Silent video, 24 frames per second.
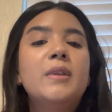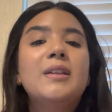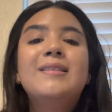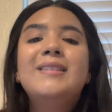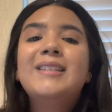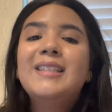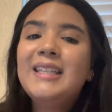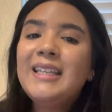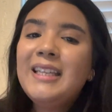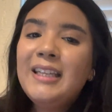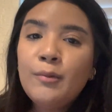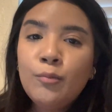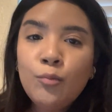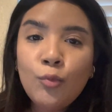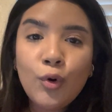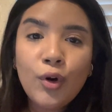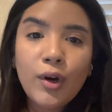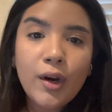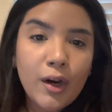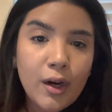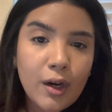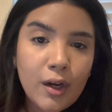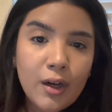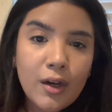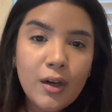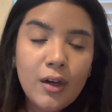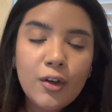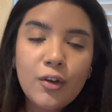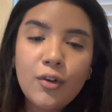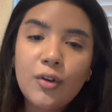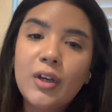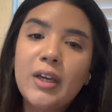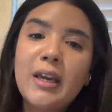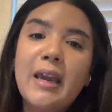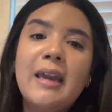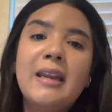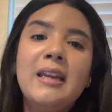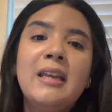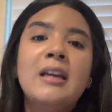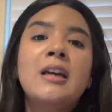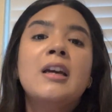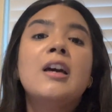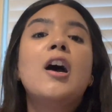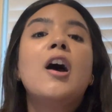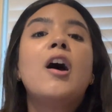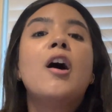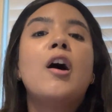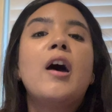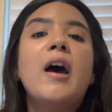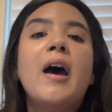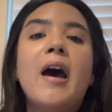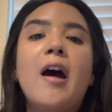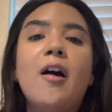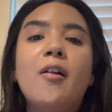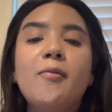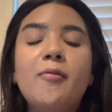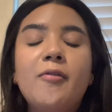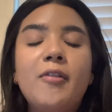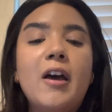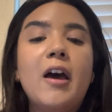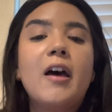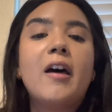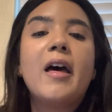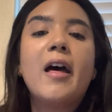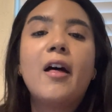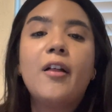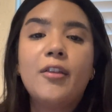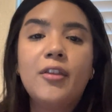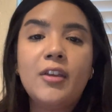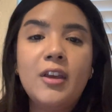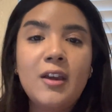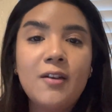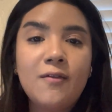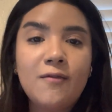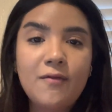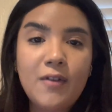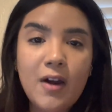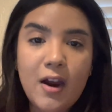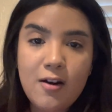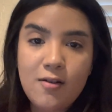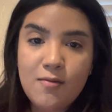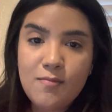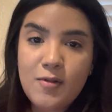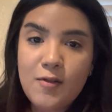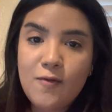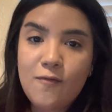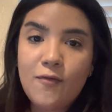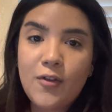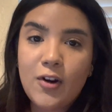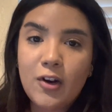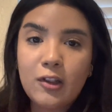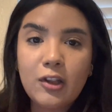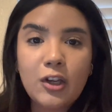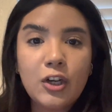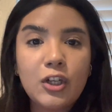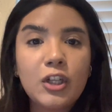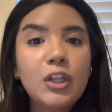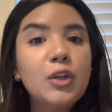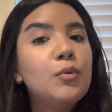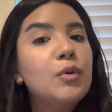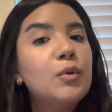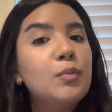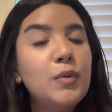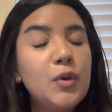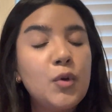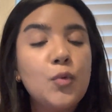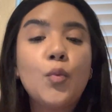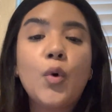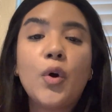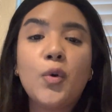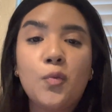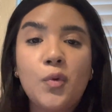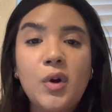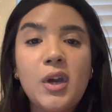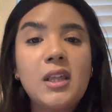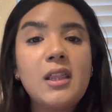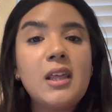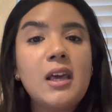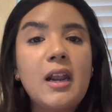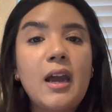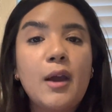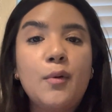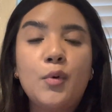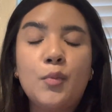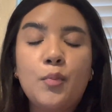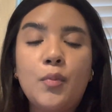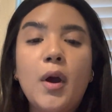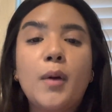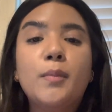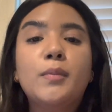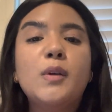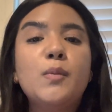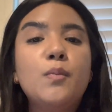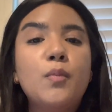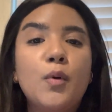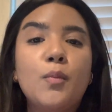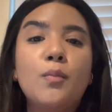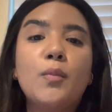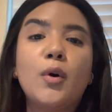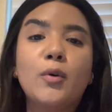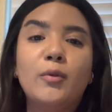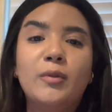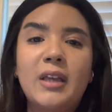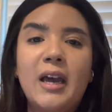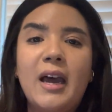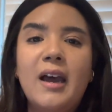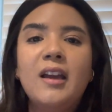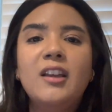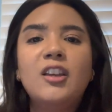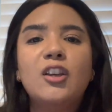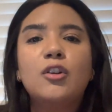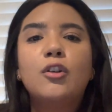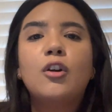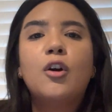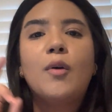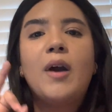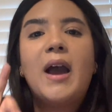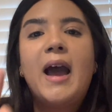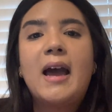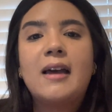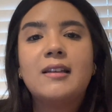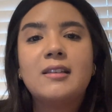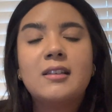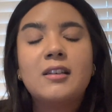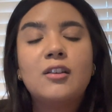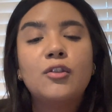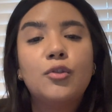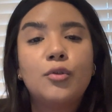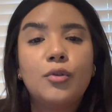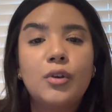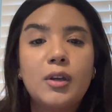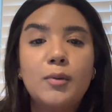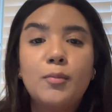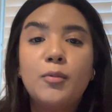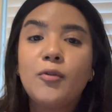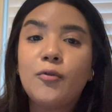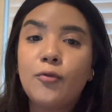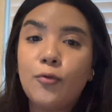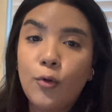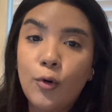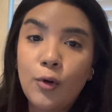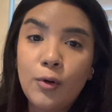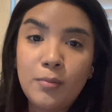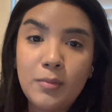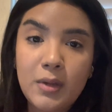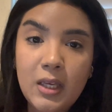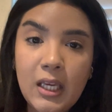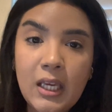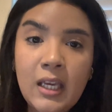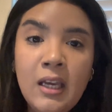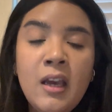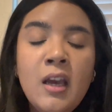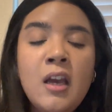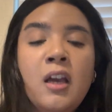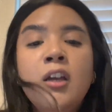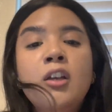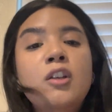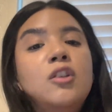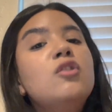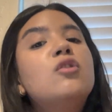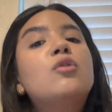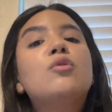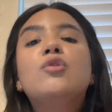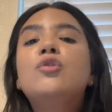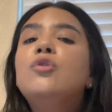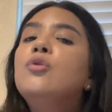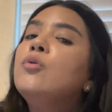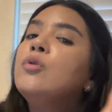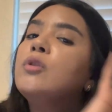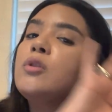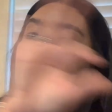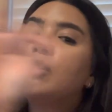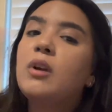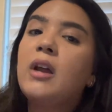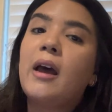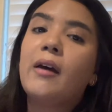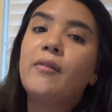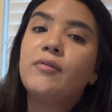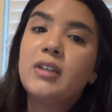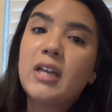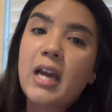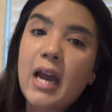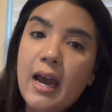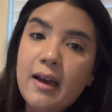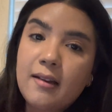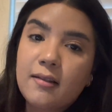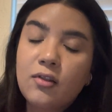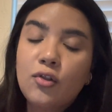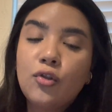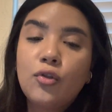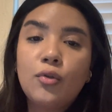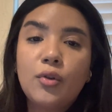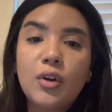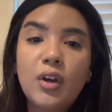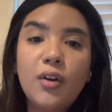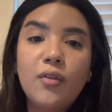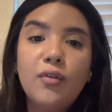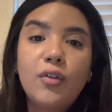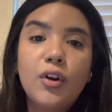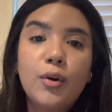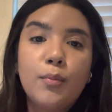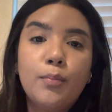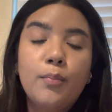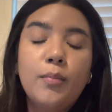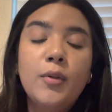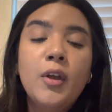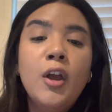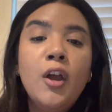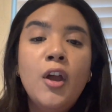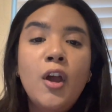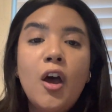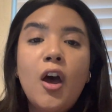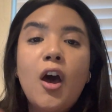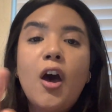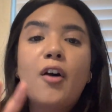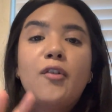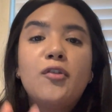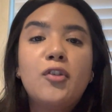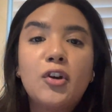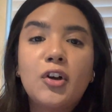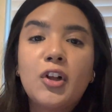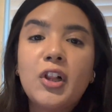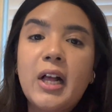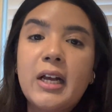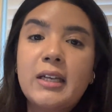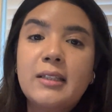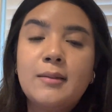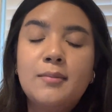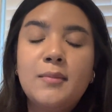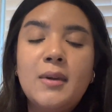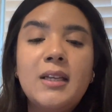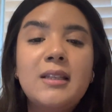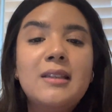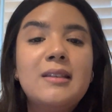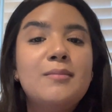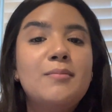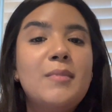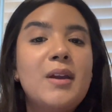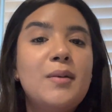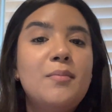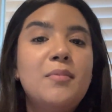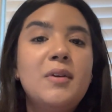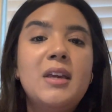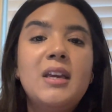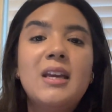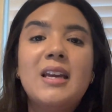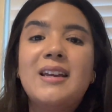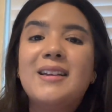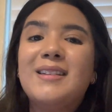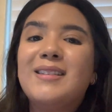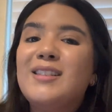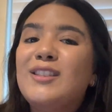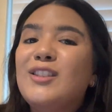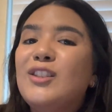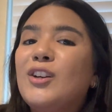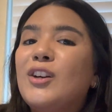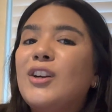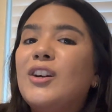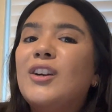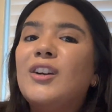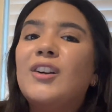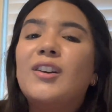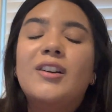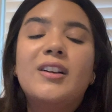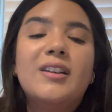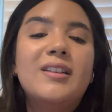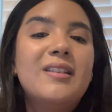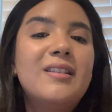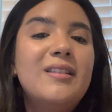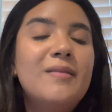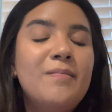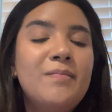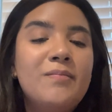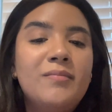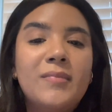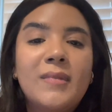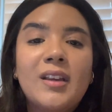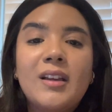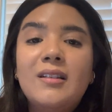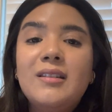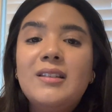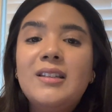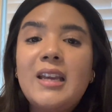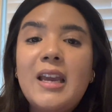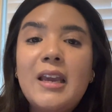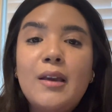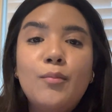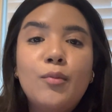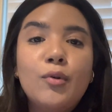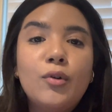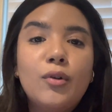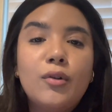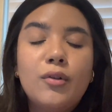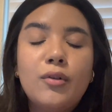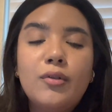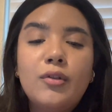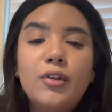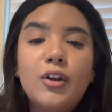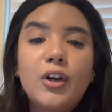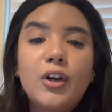Teamwork, creating a healthy environment for learning would be one way that I would probably promote that. Ask 3 before me. So students would have to ask 3 of their classmates. Maybe it's their table